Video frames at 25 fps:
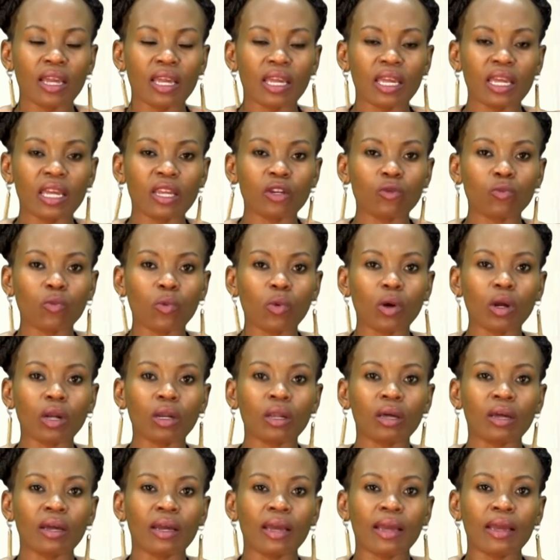It
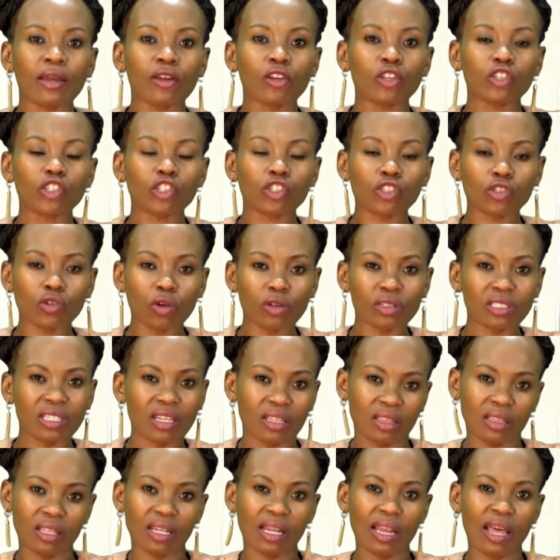will
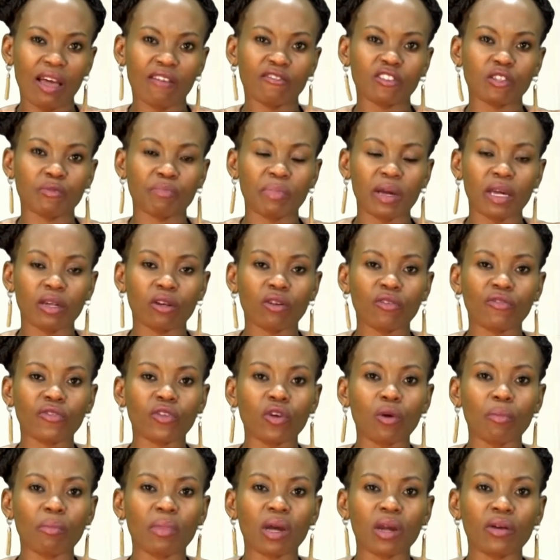shorten the lifespan of
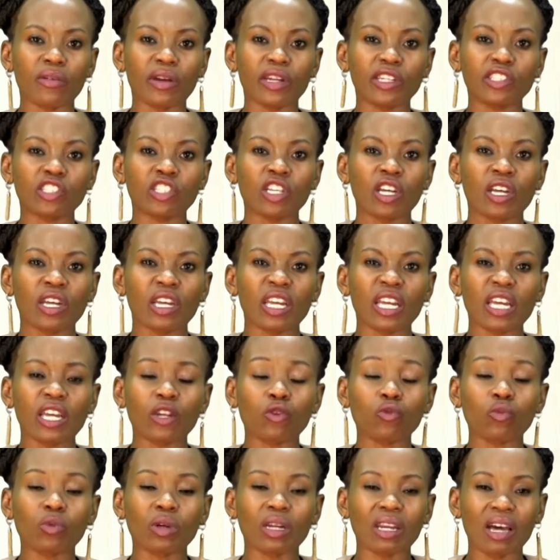your marriage.
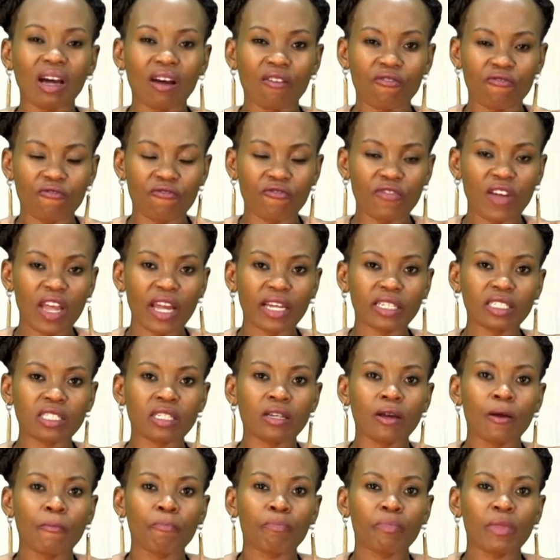It will affect,
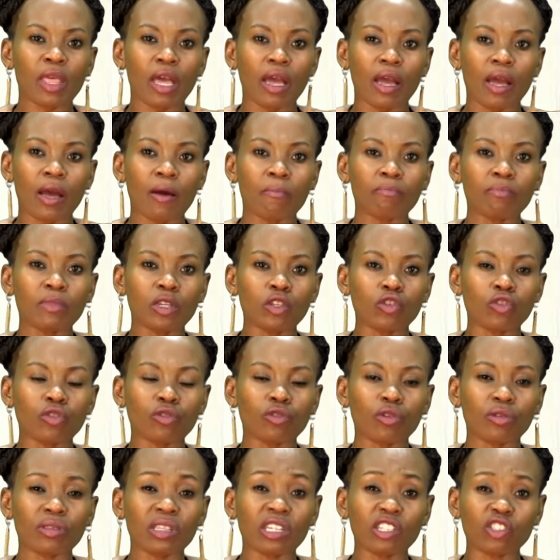you
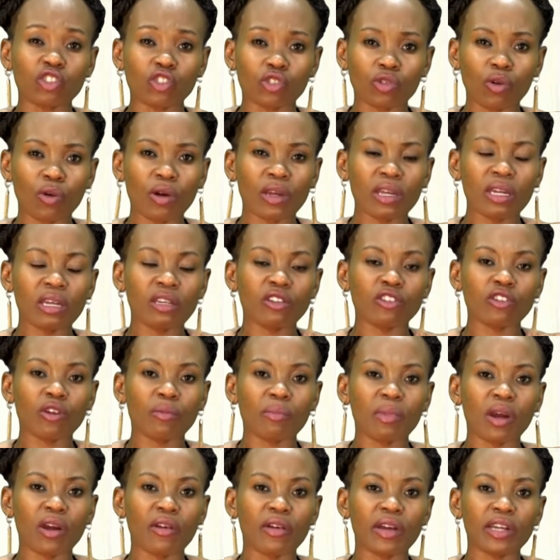know, the joy in your
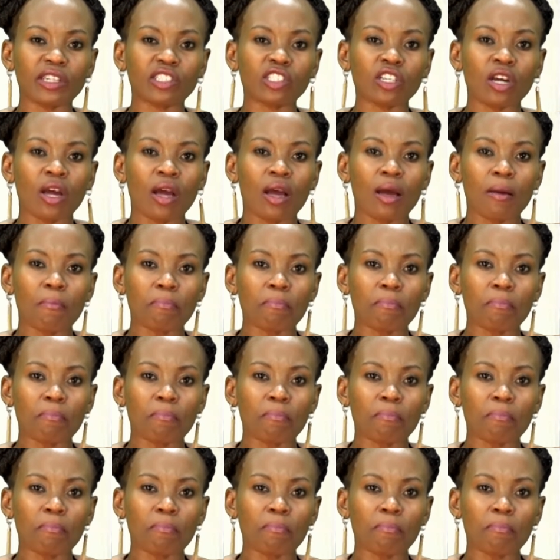marriage.